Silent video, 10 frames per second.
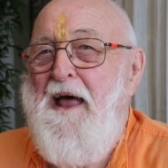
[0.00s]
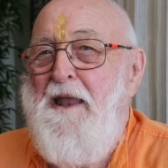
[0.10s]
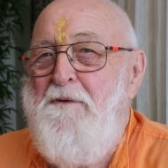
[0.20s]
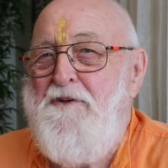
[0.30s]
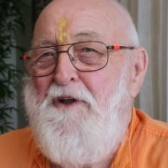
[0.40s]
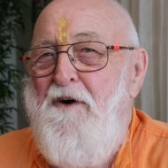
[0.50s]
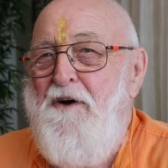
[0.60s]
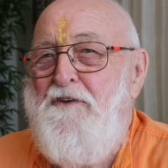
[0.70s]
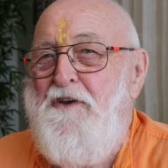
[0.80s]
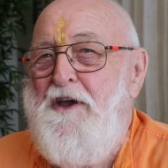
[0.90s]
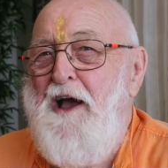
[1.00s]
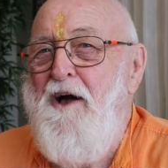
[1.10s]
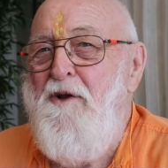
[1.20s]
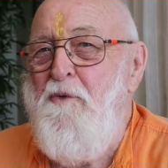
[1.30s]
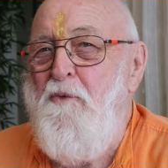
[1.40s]
And there was an icy
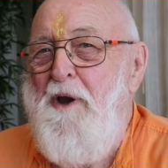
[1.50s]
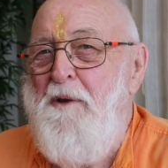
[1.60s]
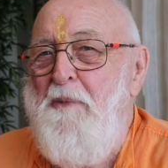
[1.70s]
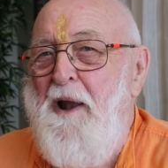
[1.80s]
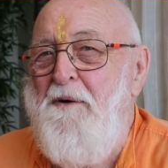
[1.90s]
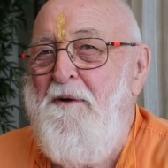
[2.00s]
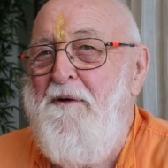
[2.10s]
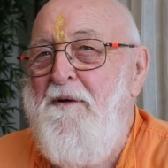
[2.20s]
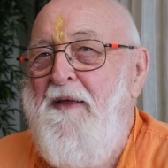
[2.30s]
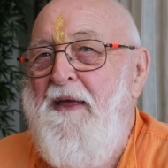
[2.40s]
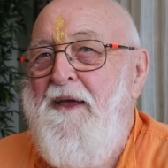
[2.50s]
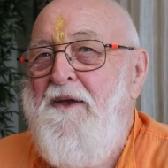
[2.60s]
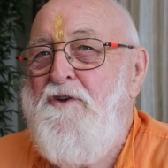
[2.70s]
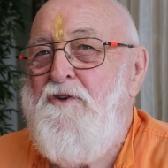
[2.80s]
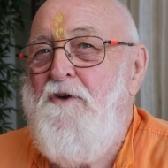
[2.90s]
cold wind blowing
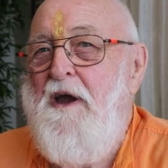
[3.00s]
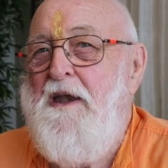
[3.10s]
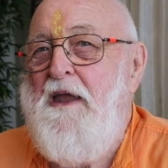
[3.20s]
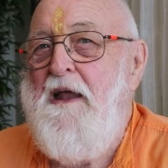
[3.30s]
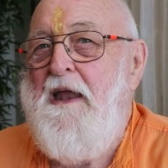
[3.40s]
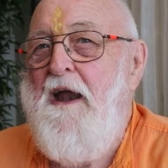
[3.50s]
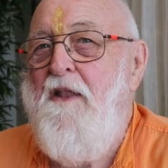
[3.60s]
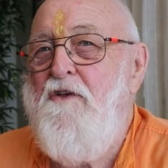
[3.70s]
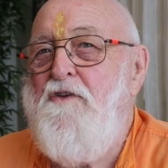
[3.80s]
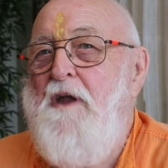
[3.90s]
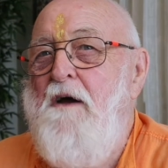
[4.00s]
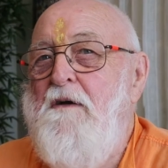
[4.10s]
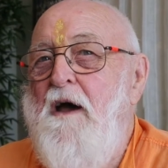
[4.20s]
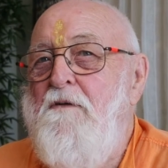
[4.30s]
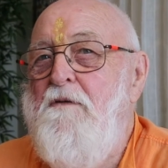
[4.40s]
straight down out of the snow
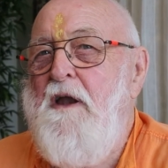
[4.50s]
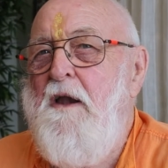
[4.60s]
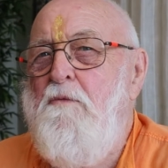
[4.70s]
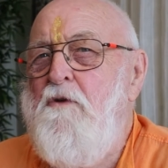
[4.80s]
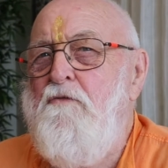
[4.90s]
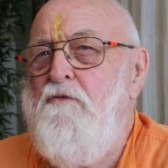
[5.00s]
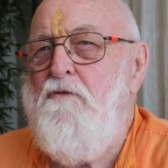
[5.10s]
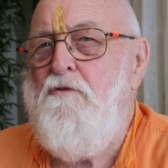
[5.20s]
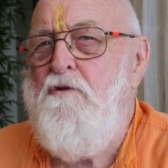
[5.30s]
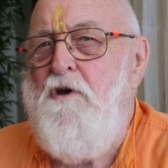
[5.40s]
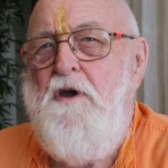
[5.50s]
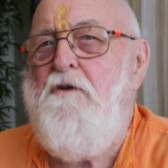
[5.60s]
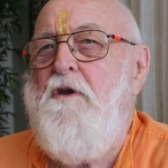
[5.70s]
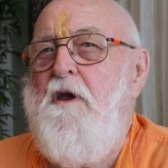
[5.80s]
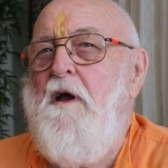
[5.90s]
country. It was
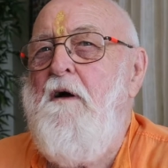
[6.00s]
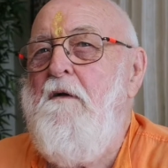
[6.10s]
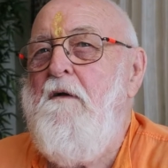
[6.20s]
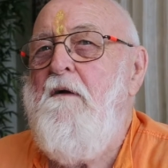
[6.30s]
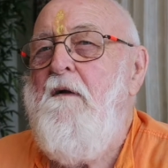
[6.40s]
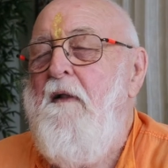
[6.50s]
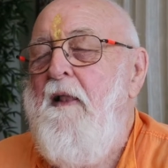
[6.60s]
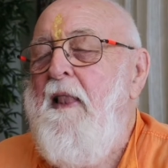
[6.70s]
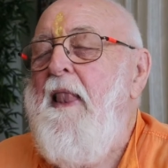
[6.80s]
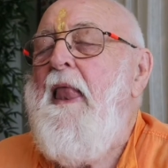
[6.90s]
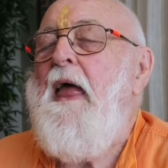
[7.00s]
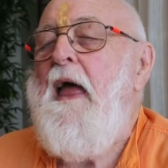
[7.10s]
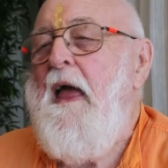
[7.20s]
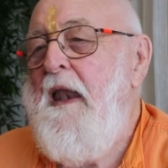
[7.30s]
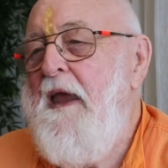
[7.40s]
freezing cold.
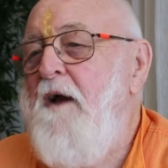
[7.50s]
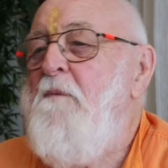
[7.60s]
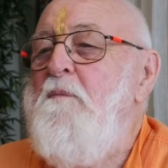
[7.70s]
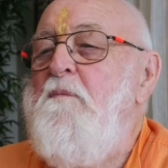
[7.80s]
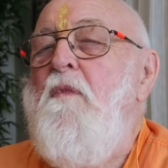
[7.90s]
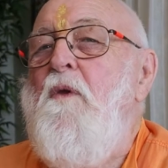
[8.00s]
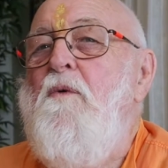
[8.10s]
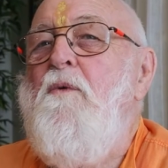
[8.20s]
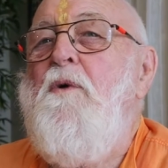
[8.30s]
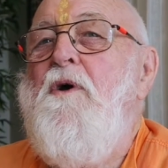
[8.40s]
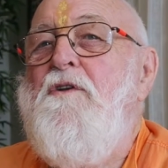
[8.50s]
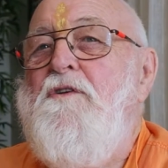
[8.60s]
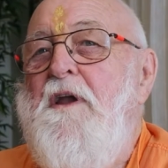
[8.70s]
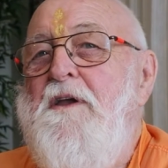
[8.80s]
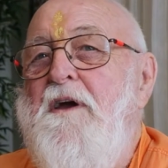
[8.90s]
Anyhow, we got
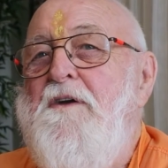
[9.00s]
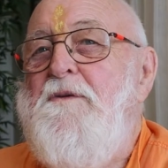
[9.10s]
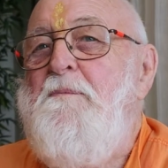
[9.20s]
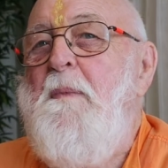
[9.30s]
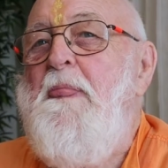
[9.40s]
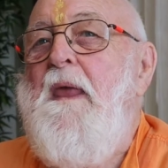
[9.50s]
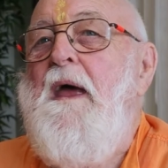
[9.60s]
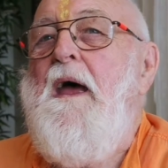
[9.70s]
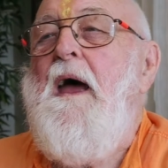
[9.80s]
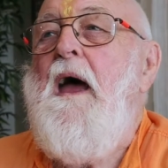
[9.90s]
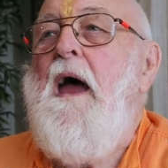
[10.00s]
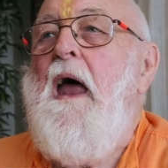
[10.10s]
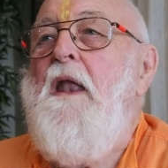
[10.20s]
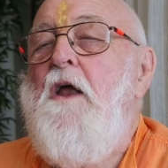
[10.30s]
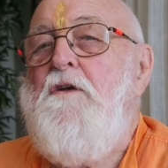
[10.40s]
sannyas.
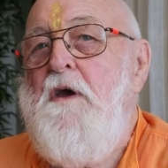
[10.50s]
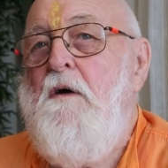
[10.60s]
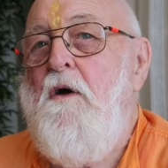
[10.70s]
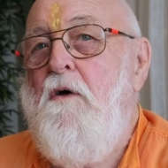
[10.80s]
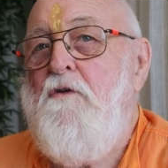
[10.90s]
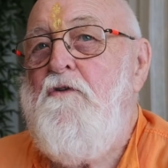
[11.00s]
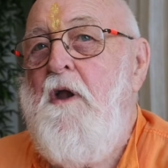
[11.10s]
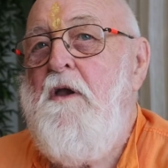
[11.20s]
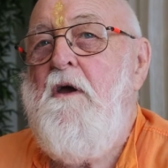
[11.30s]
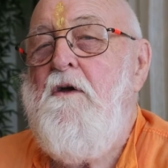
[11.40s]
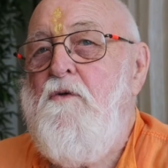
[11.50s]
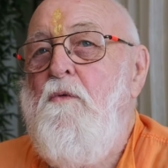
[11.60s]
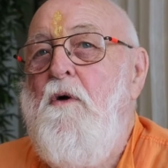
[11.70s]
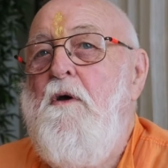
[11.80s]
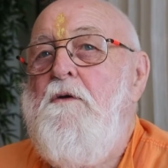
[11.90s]
And that's how I got sannyas
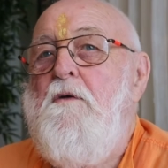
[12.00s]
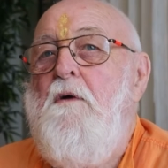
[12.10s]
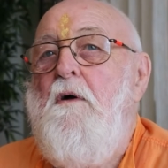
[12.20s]
twice.